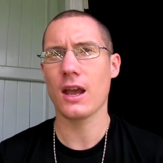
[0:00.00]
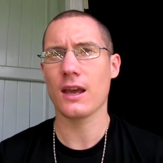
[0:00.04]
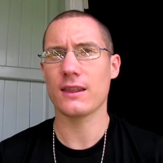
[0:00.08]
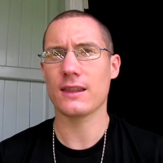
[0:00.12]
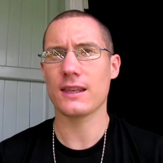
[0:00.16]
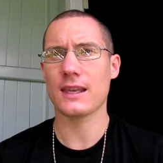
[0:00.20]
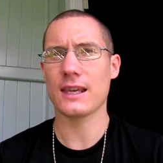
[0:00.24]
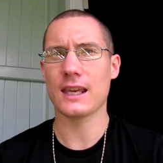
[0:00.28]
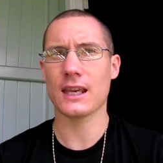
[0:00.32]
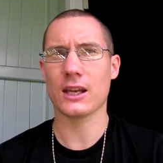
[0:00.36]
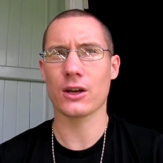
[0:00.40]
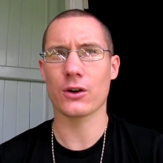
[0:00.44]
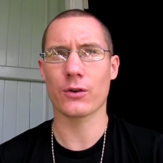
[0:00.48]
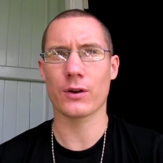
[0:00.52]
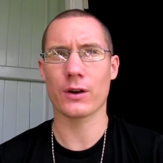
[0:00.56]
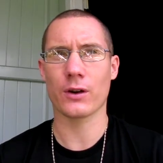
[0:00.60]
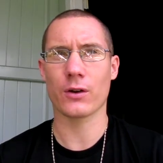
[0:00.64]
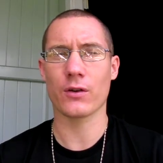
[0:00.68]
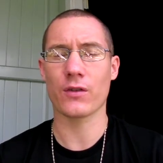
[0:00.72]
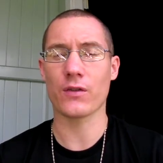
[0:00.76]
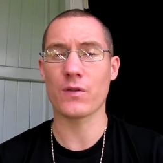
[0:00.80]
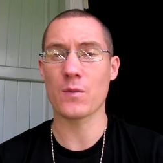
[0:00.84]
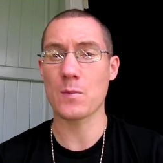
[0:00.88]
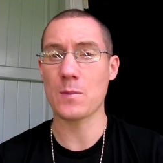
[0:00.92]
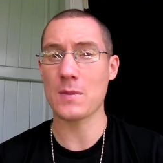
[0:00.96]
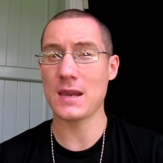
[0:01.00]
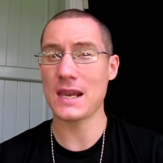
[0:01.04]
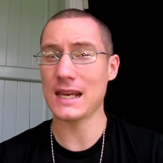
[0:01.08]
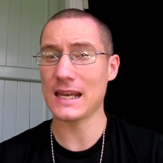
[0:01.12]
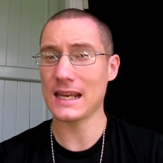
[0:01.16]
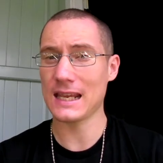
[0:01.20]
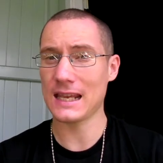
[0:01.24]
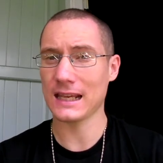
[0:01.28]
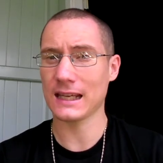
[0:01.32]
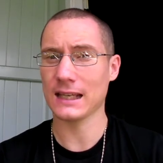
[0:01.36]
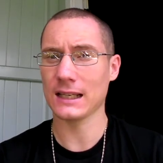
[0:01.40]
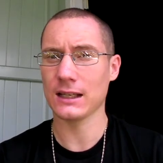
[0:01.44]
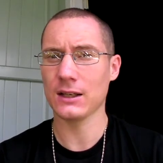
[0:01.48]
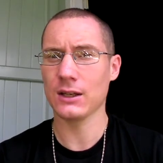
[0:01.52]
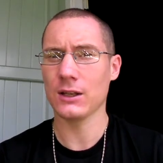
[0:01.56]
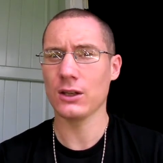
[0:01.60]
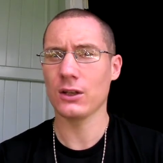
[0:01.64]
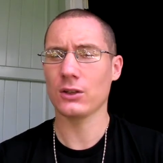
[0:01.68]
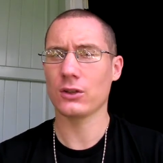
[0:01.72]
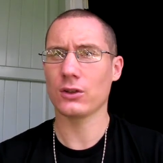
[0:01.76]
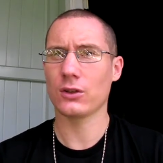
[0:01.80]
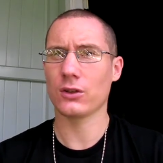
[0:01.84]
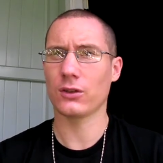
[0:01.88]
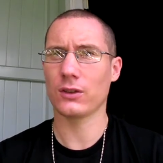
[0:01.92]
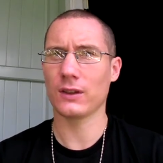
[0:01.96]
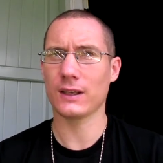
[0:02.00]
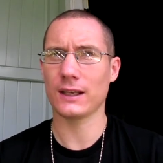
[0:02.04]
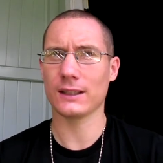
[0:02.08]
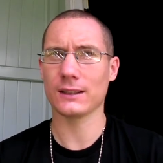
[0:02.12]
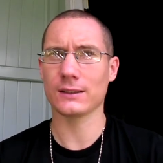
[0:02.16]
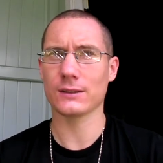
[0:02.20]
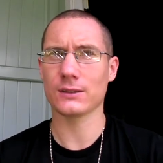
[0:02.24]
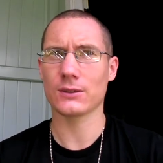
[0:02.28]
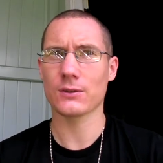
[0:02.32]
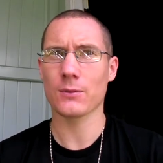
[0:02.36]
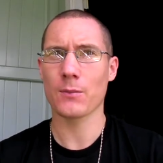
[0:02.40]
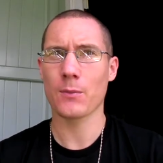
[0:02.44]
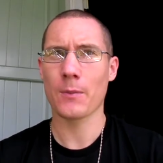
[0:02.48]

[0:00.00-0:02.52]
the area of meaning to things.